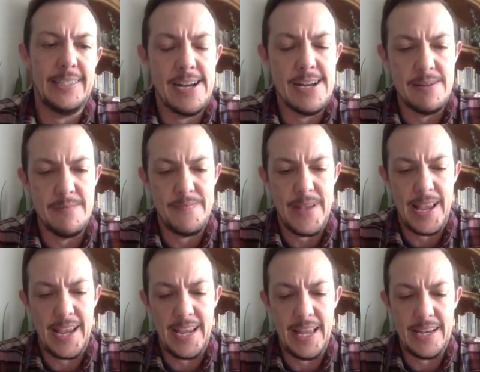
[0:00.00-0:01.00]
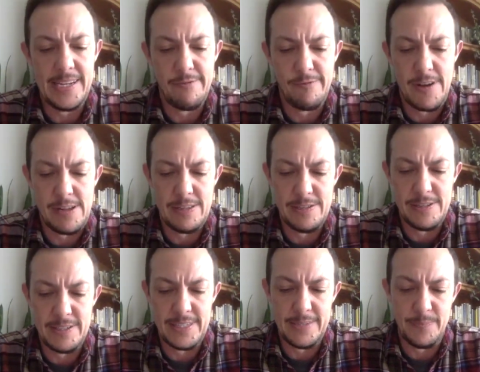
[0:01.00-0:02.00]
and it
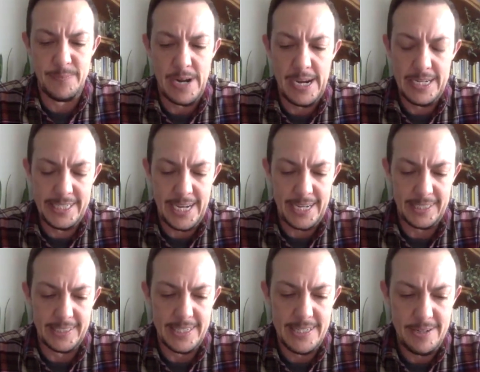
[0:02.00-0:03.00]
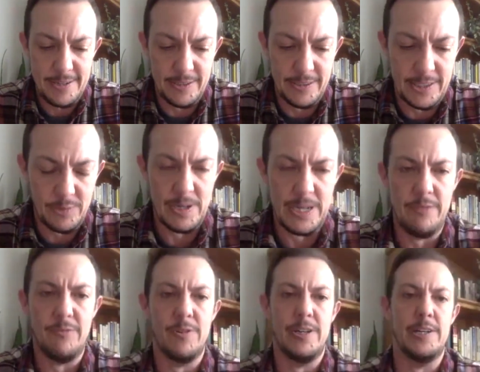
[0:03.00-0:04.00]
follows Brian Jackson, who's a
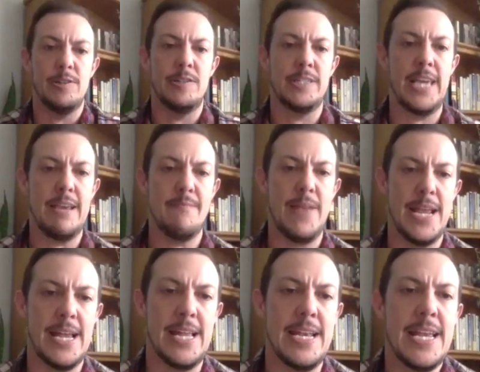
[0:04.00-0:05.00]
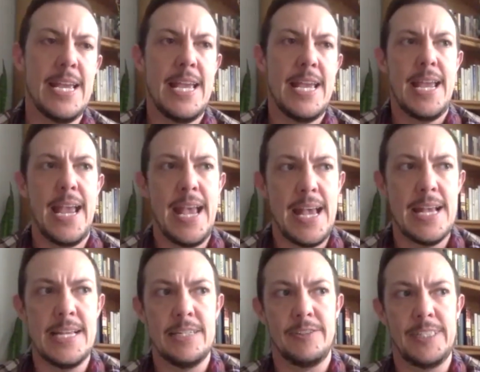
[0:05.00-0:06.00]
24-year-old gay man
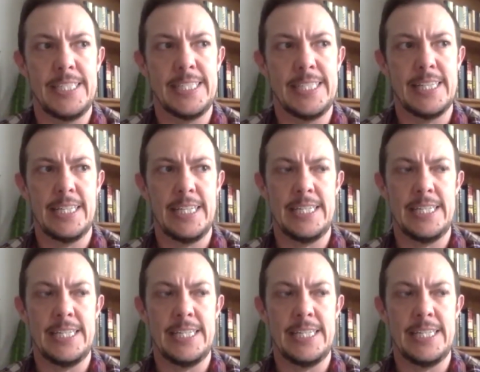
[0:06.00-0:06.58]
and recently